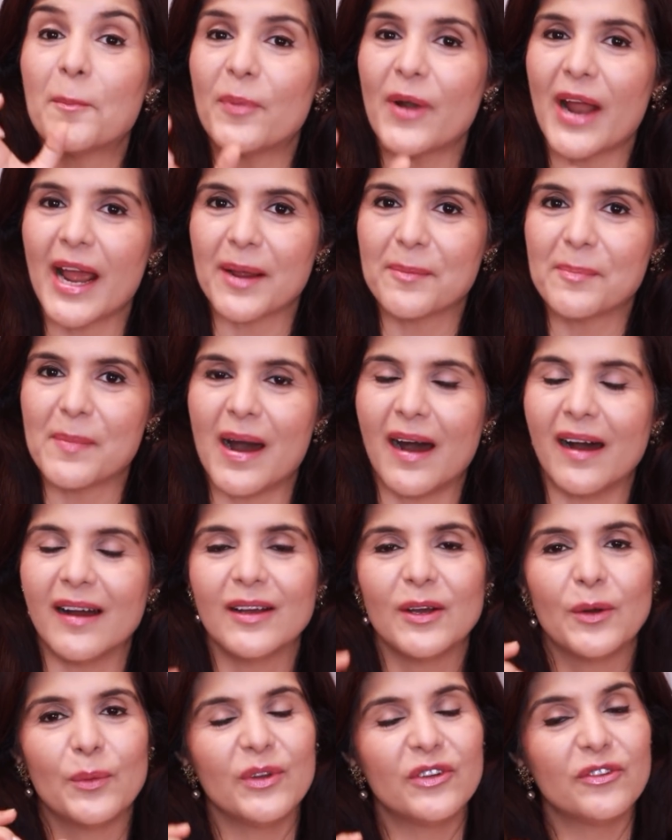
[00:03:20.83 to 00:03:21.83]

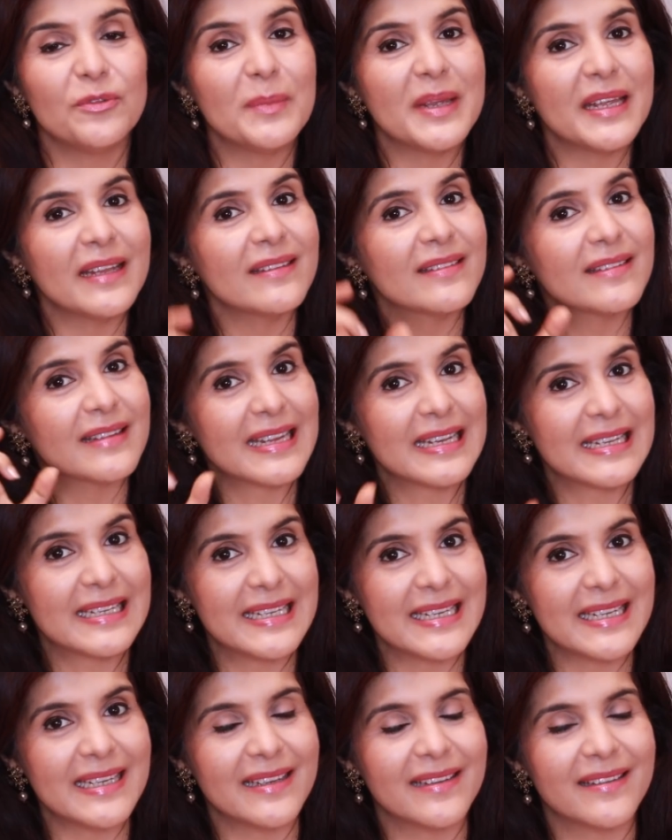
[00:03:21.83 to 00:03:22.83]
pragma, which means
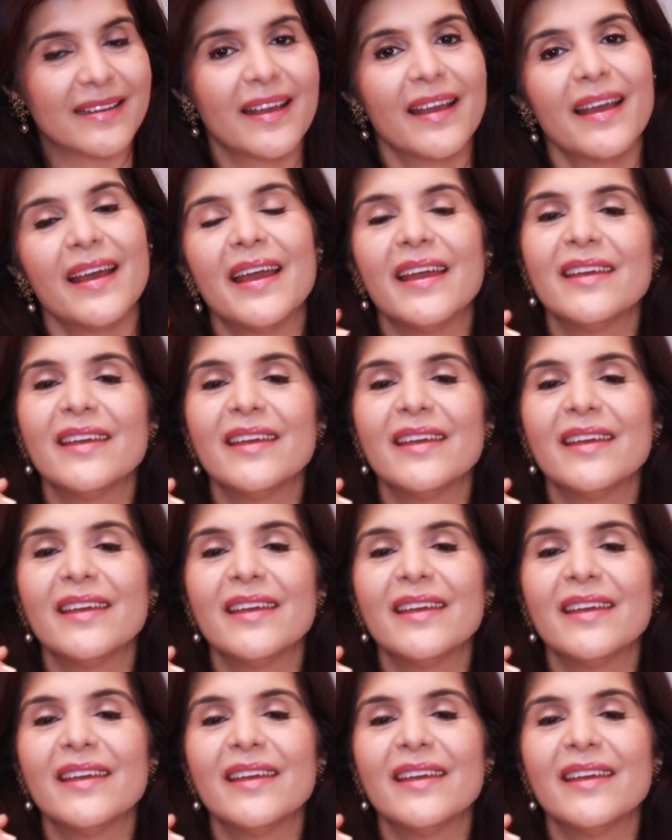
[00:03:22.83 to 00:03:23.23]
deed.